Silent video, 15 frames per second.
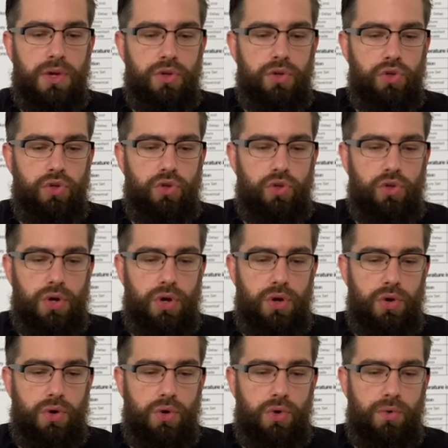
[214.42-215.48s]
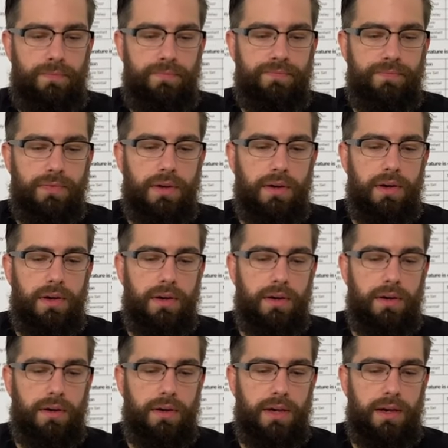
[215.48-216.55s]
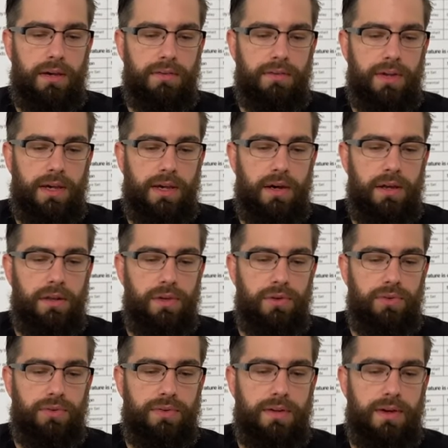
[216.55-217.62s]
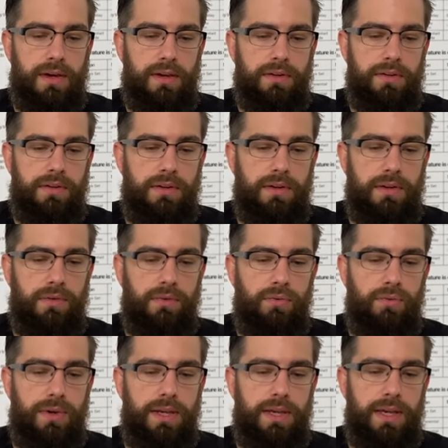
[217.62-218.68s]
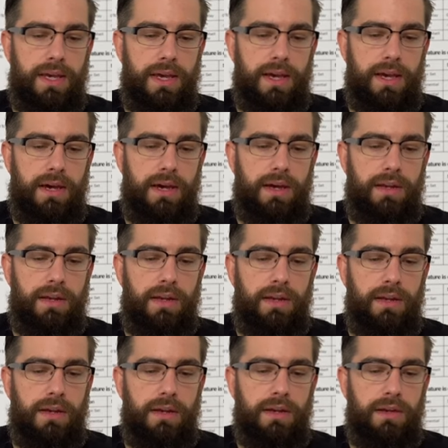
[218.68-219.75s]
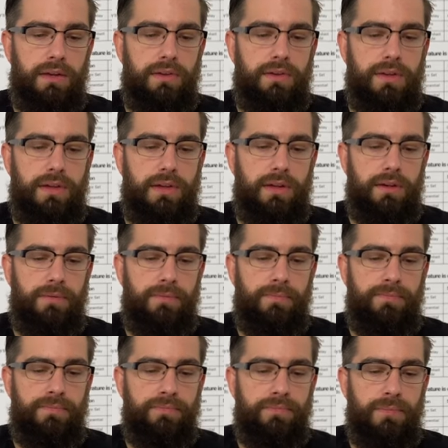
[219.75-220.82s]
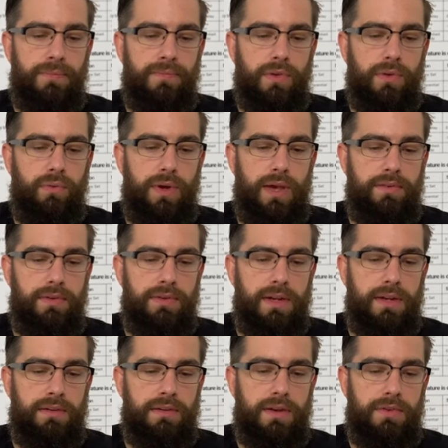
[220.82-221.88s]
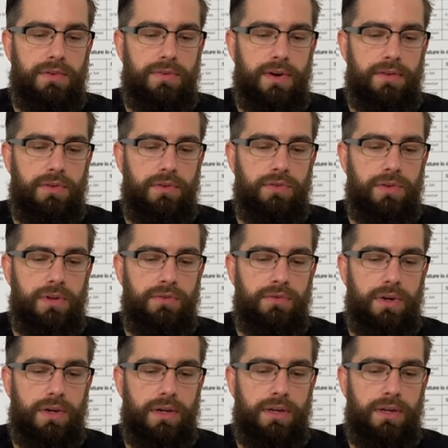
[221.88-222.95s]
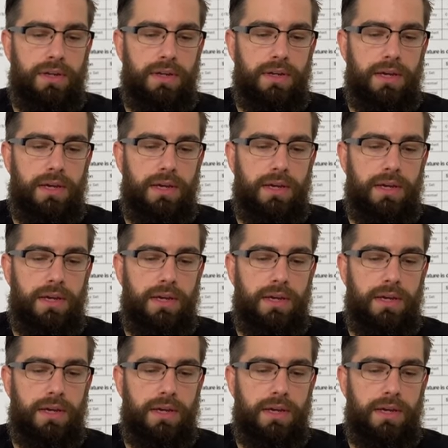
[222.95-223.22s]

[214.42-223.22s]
So uh, as like a little test, we can, let's see, we have it set at 75 degrees, right?